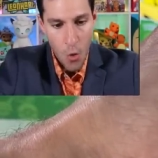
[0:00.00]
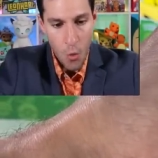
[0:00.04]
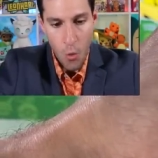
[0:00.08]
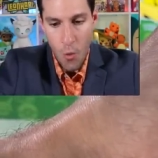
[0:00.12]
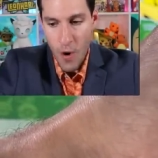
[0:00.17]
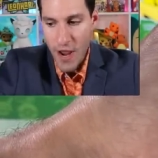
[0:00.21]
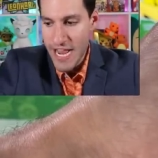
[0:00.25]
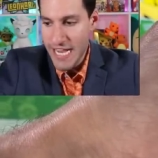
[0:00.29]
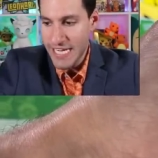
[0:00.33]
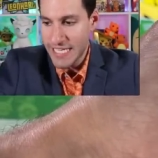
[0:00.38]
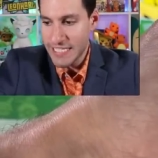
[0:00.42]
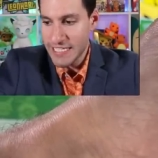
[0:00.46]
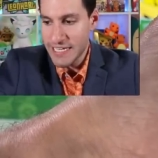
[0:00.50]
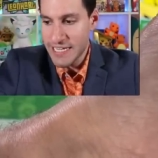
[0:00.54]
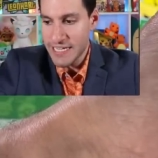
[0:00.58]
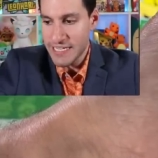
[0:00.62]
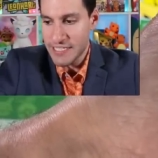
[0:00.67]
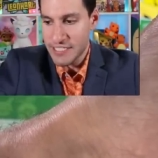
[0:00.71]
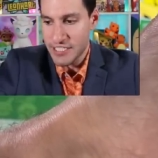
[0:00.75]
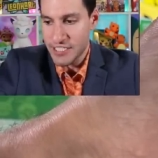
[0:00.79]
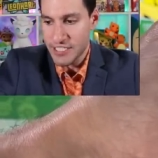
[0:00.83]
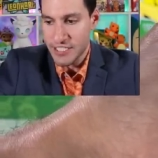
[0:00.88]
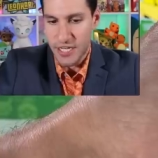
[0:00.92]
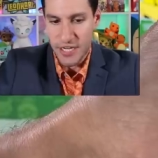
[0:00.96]

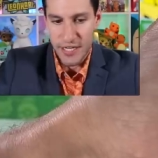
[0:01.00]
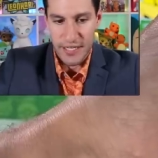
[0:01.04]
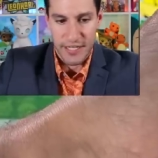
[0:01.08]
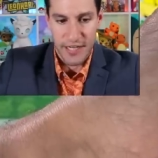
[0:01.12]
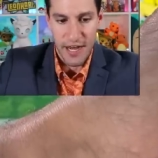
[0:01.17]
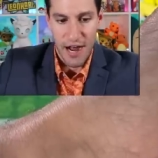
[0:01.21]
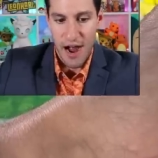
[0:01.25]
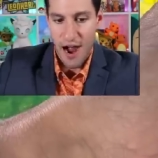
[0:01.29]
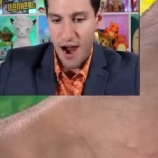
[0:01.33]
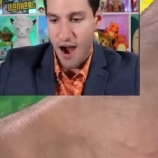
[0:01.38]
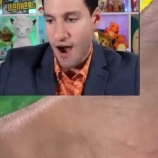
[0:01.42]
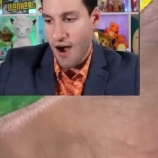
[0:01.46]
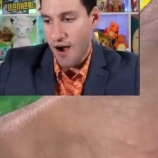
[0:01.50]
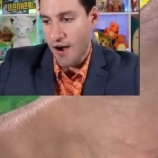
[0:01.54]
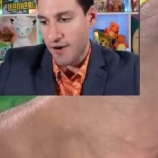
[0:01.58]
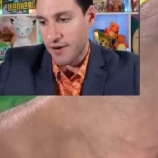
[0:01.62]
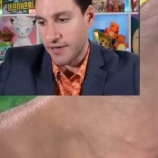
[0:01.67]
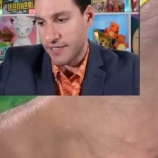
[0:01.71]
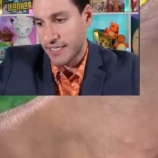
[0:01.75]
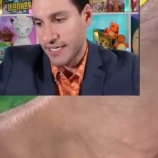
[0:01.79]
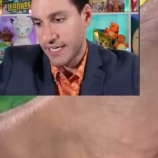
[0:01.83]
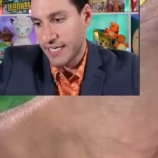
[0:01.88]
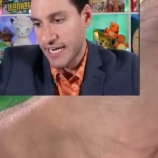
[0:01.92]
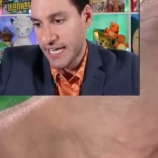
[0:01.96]
Weakness
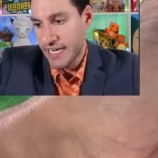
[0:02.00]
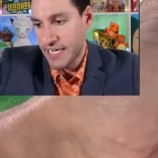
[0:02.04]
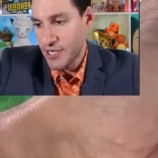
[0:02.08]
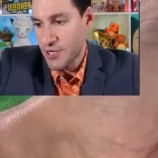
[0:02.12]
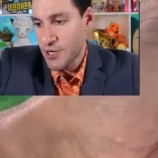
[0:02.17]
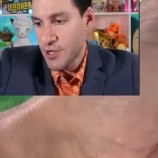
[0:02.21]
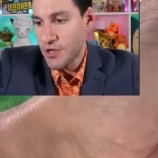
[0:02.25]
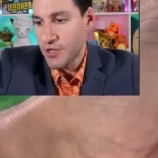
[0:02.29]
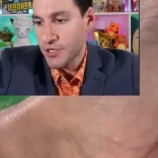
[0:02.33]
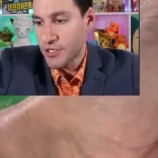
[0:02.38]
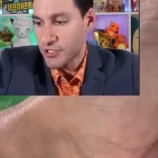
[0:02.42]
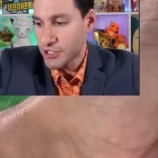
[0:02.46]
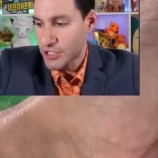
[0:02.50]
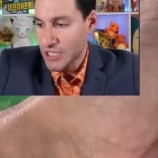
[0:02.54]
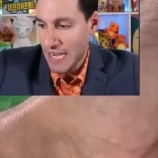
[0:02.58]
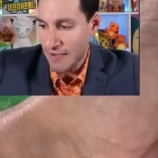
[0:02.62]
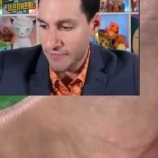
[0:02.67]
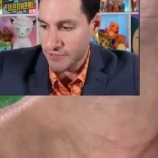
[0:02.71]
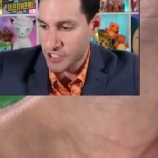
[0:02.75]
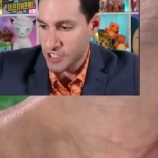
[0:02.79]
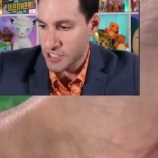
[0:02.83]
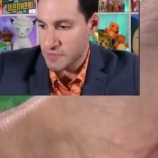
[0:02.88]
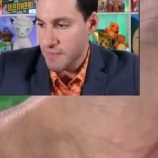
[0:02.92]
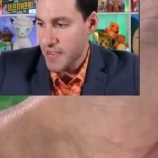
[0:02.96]
guard, and I need to do a good
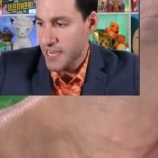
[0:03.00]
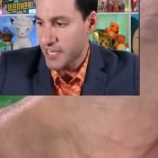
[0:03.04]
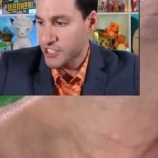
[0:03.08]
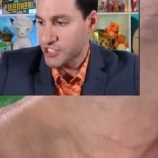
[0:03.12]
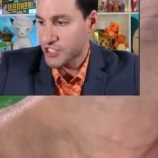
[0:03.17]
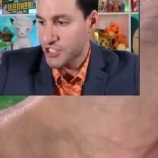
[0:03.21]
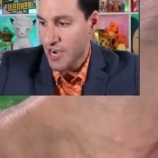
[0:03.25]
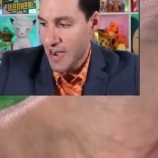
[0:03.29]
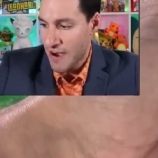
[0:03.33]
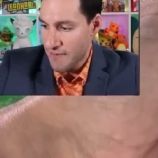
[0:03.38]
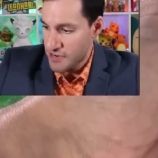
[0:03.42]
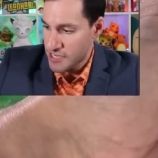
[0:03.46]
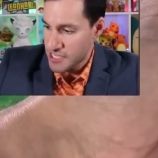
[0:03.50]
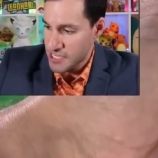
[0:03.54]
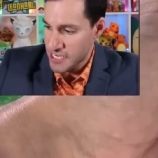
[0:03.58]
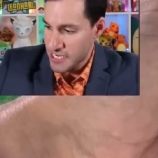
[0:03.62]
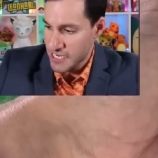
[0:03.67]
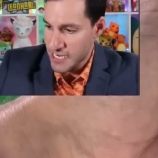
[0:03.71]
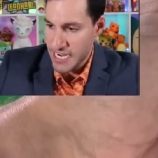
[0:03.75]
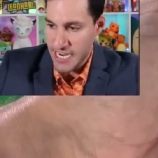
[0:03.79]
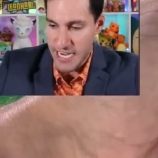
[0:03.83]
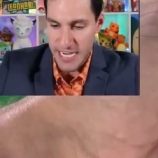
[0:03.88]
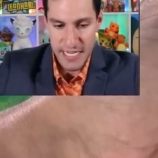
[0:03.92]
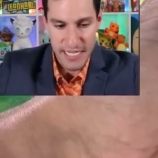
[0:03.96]
job of just making sure
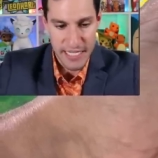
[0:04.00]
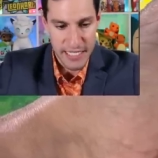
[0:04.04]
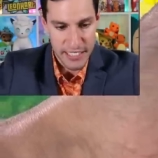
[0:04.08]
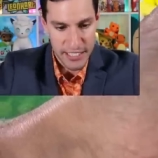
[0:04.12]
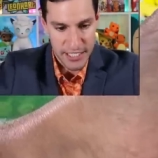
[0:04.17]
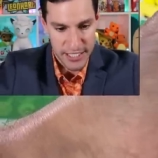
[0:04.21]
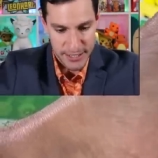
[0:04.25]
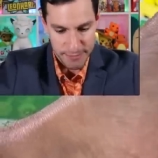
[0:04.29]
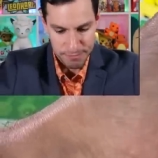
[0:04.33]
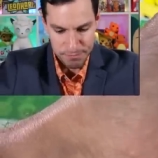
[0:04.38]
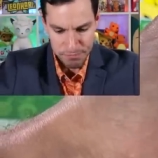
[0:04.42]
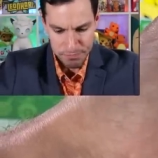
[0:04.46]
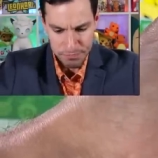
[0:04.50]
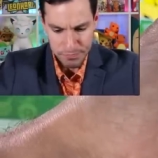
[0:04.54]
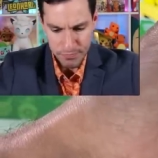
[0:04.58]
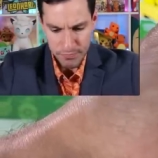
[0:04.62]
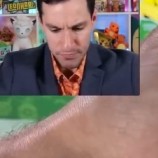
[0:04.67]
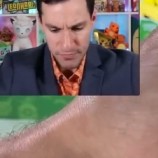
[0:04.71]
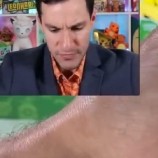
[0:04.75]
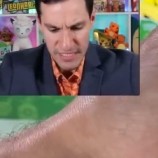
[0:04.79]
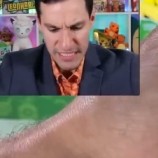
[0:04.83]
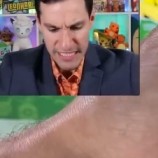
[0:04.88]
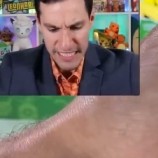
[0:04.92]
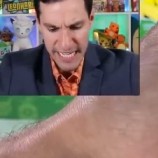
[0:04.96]
everything is
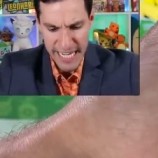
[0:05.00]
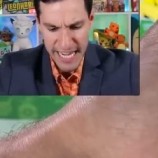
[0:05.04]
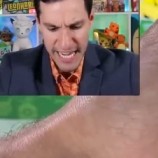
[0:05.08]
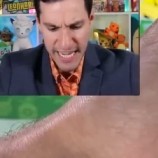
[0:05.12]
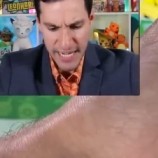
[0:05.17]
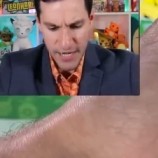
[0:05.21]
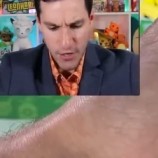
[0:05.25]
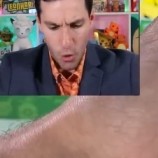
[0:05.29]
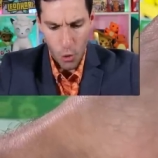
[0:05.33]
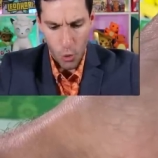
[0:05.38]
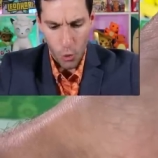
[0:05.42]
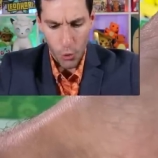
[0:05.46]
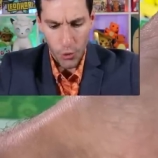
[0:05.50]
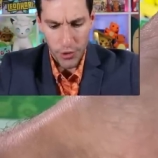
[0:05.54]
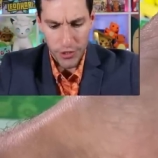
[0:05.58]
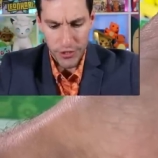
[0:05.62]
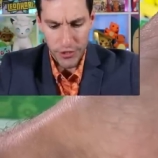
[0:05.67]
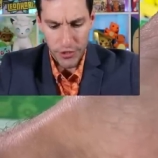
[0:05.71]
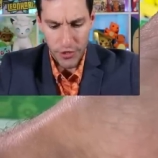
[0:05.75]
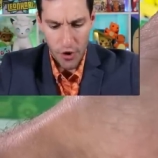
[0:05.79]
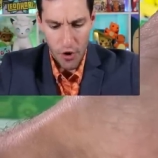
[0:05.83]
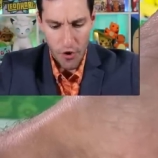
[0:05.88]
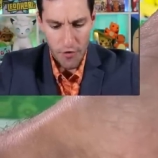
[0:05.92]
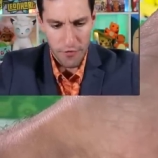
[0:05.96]
in
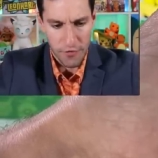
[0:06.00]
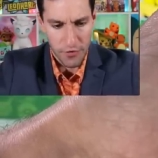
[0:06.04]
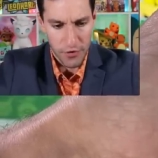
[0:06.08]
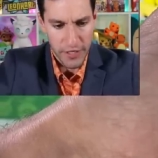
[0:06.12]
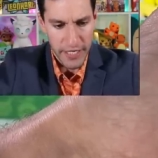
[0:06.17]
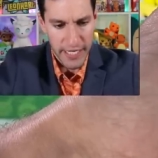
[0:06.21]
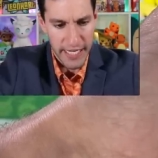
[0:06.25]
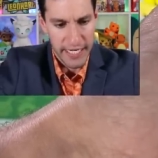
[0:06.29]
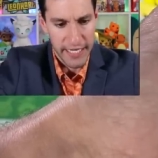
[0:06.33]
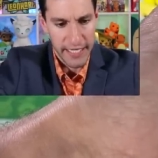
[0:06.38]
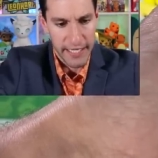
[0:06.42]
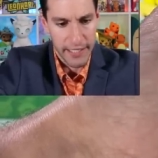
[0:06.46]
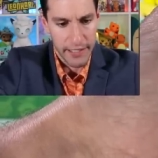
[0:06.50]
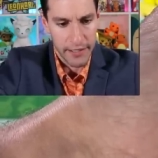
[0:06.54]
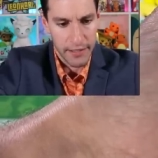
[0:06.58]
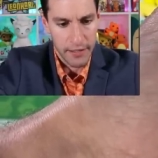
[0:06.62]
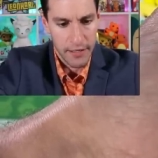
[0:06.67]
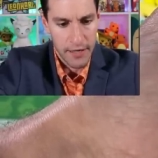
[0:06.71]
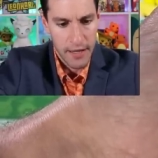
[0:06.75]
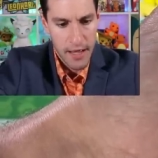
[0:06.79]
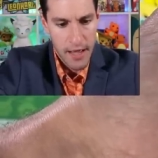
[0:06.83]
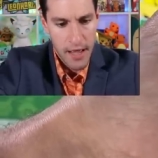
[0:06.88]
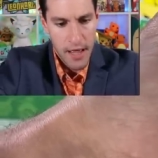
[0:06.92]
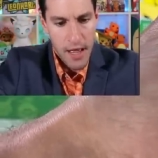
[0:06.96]
order over
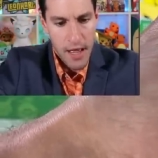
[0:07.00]
here.